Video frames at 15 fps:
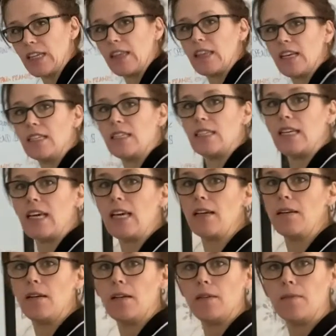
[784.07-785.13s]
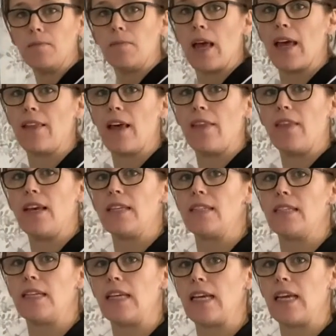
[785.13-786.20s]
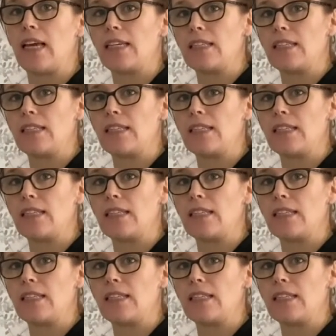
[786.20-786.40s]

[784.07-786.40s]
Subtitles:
this knee, and then this knee is